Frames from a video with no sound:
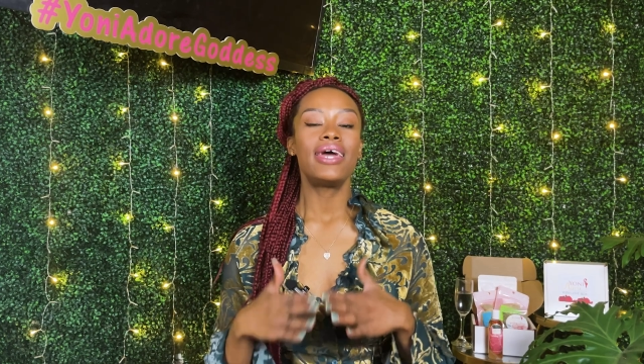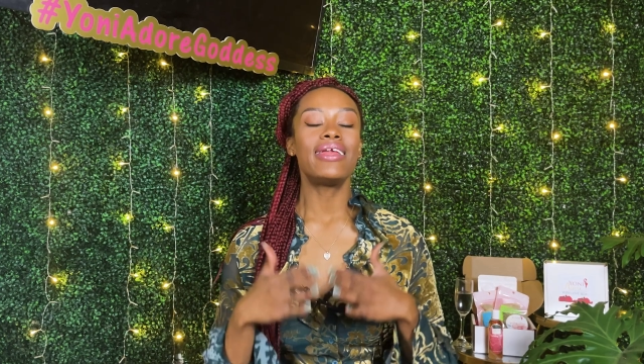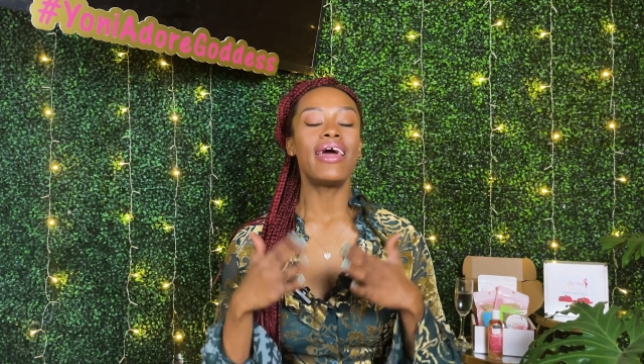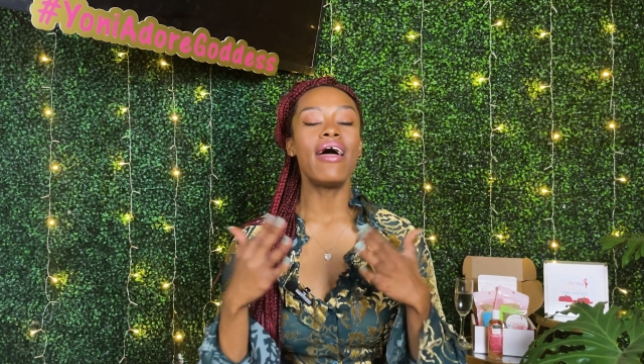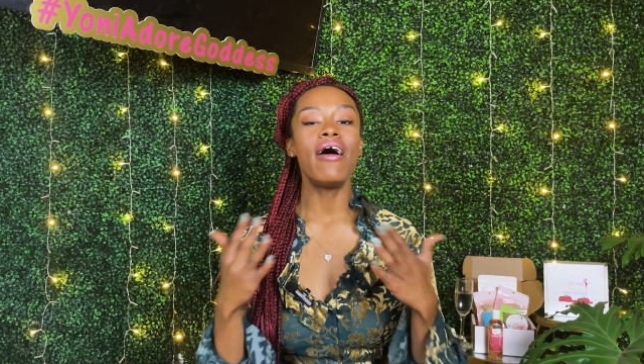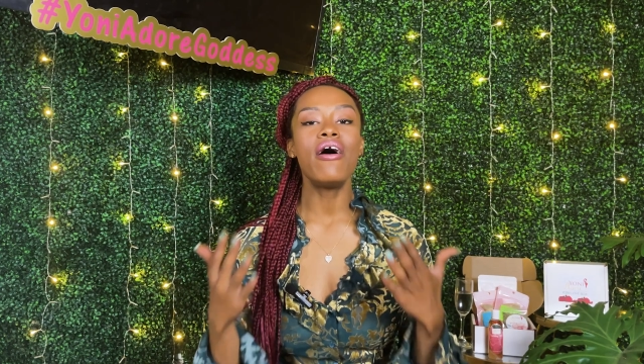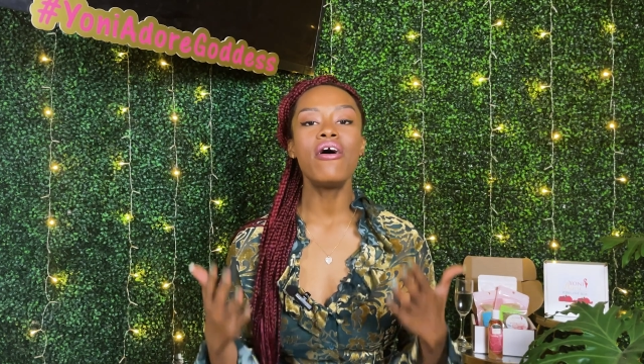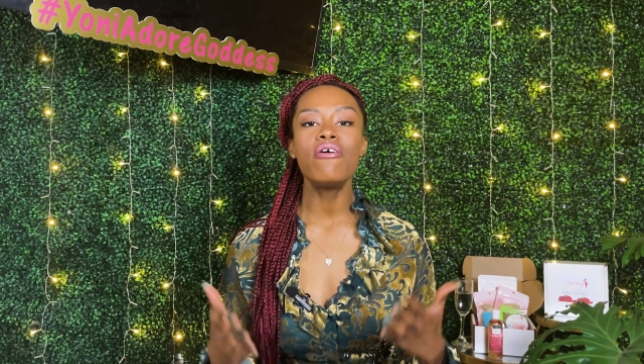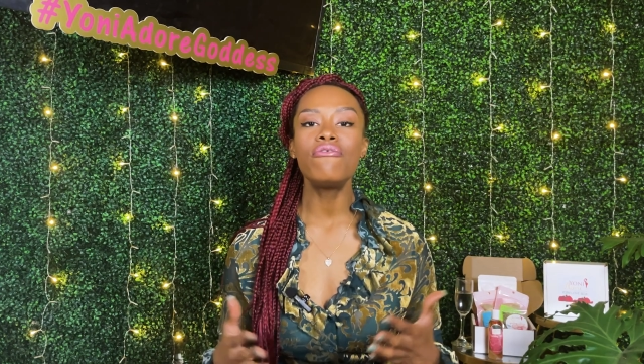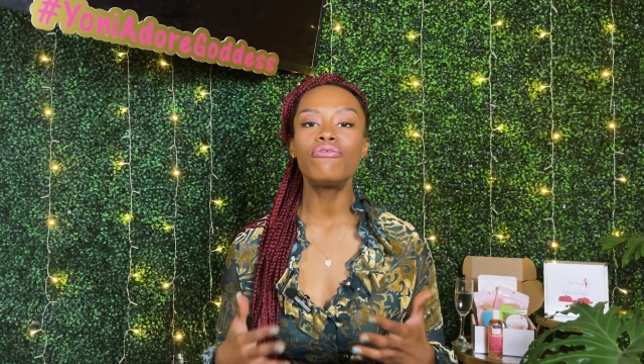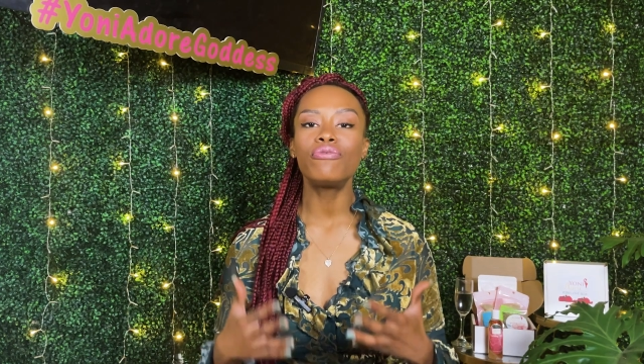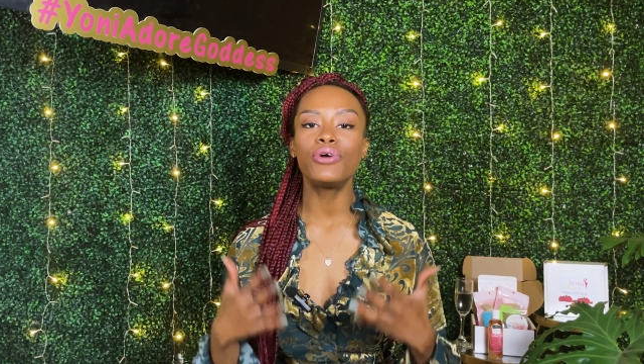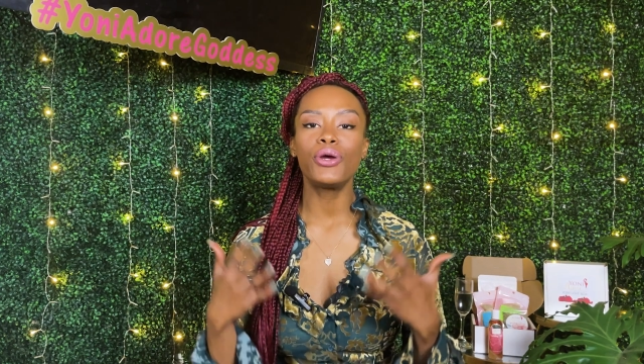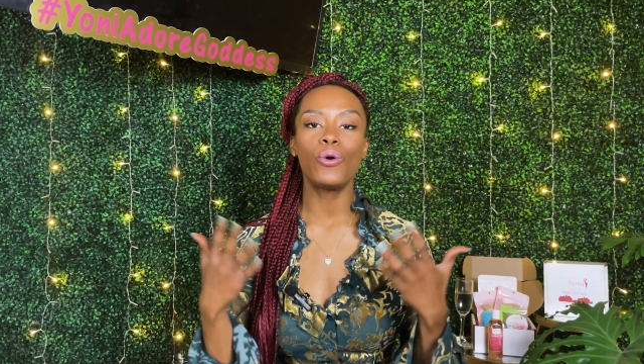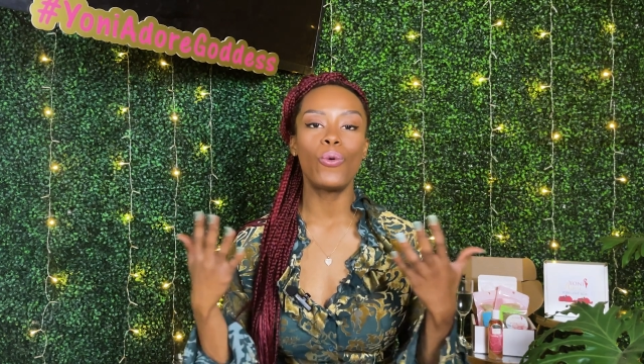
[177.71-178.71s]
in
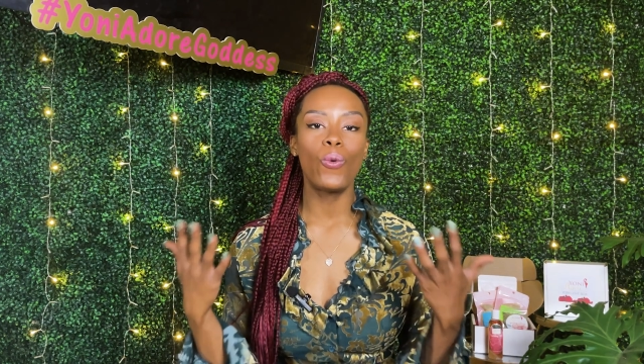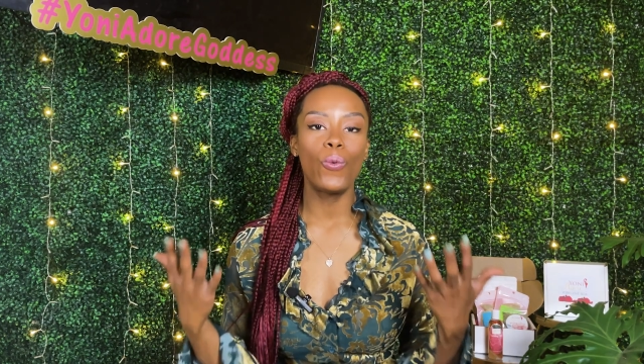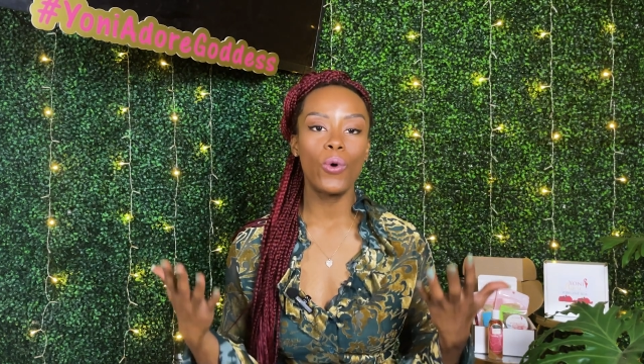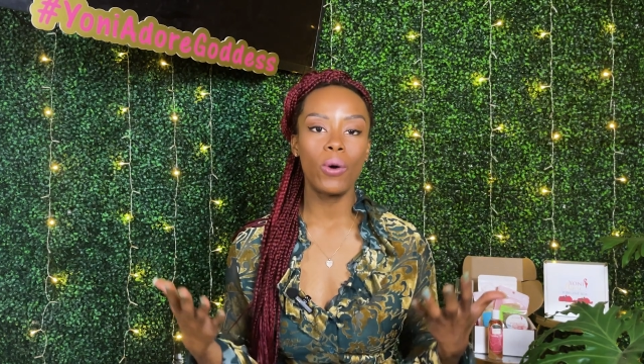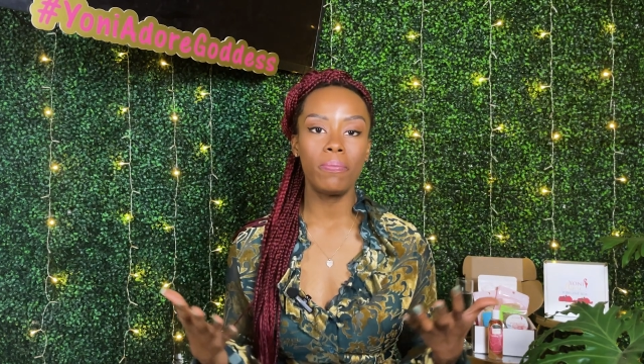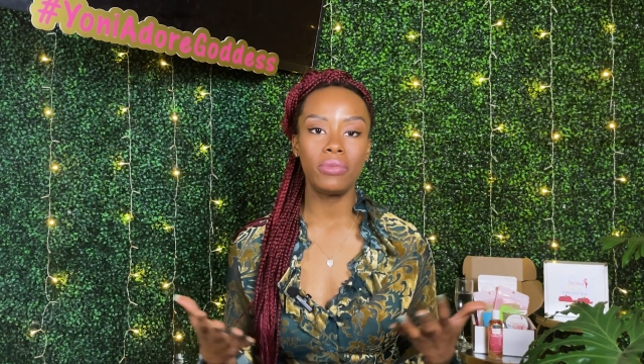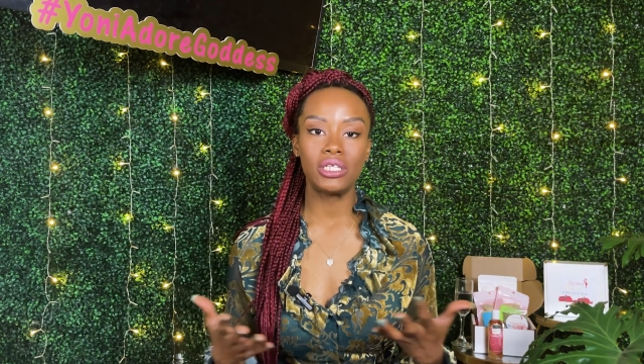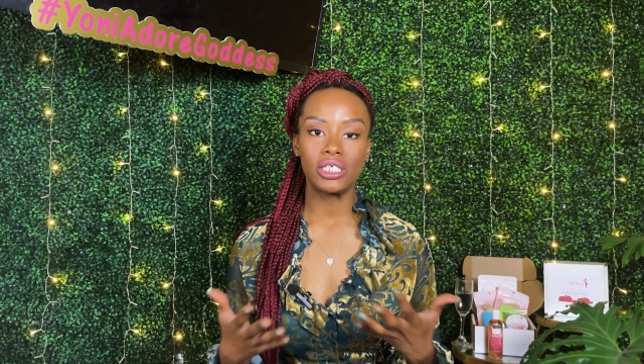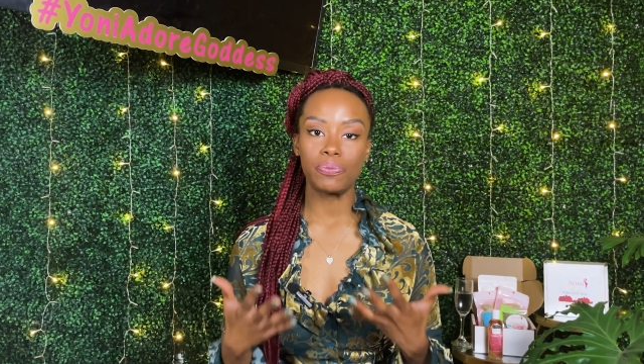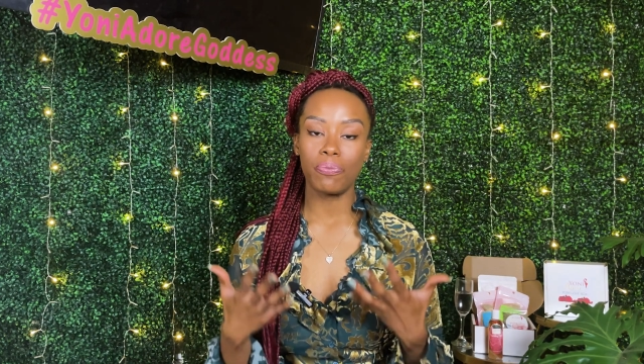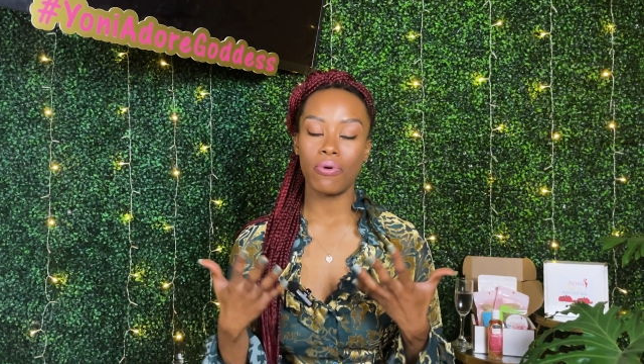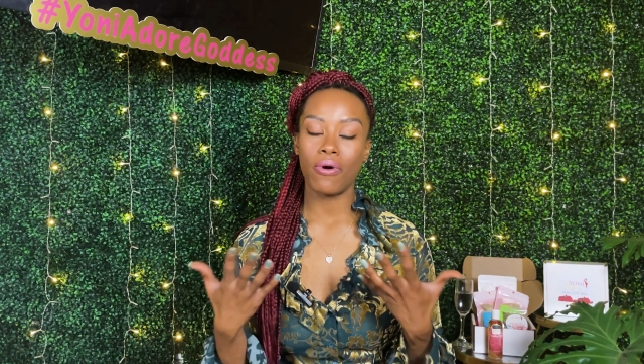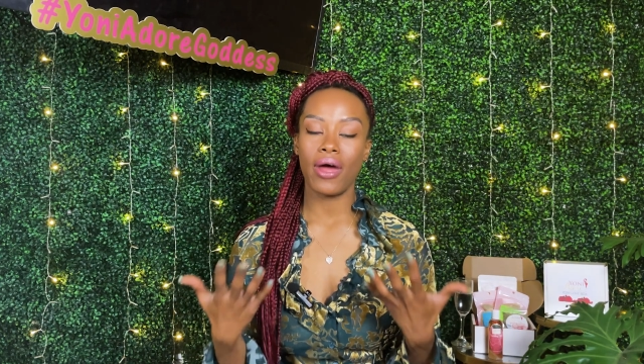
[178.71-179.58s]
every woman's